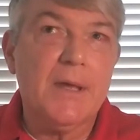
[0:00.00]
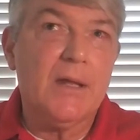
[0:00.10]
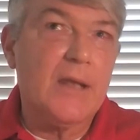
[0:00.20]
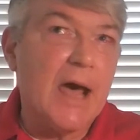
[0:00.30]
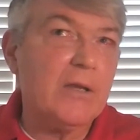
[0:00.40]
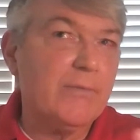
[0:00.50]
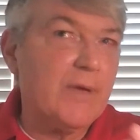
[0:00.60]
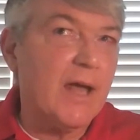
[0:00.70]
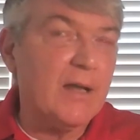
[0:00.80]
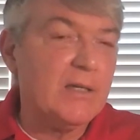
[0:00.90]
And now you've
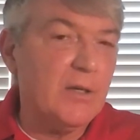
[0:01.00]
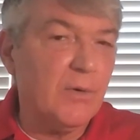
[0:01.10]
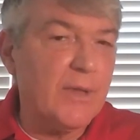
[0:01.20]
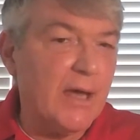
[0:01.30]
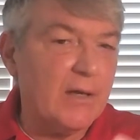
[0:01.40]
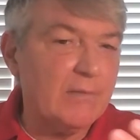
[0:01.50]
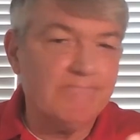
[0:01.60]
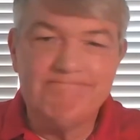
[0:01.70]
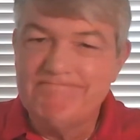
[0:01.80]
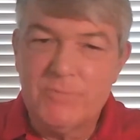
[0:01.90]
got to deal with that
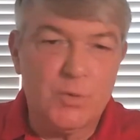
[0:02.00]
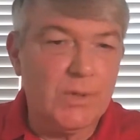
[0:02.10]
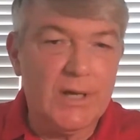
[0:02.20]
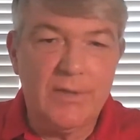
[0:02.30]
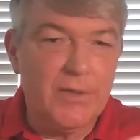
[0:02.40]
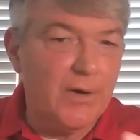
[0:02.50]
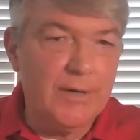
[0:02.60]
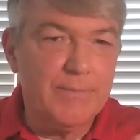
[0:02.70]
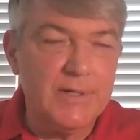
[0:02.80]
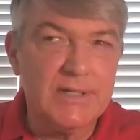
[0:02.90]
20,
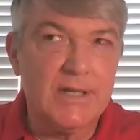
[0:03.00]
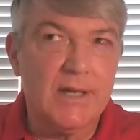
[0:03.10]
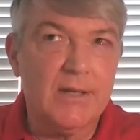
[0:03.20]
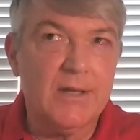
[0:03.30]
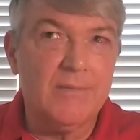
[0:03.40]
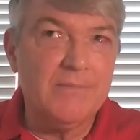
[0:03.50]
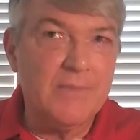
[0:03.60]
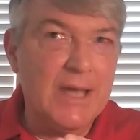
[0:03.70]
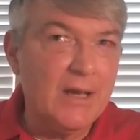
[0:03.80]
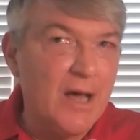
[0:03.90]
30% that
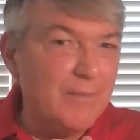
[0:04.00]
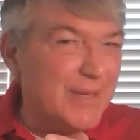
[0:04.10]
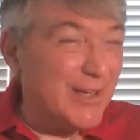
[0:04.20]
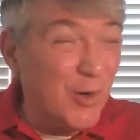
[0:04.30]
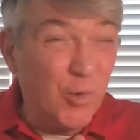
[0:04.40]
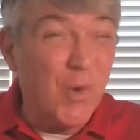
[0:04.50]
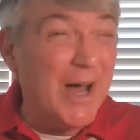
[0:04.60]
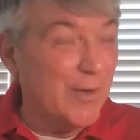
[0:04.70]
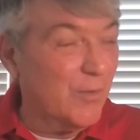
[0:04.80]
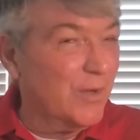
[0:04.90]
may not be
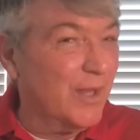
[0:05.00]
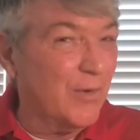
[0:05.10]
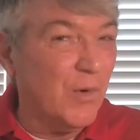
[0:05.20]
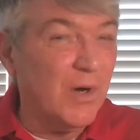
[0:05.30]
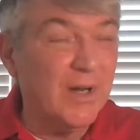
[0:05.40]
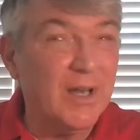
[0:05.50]
quite what they want.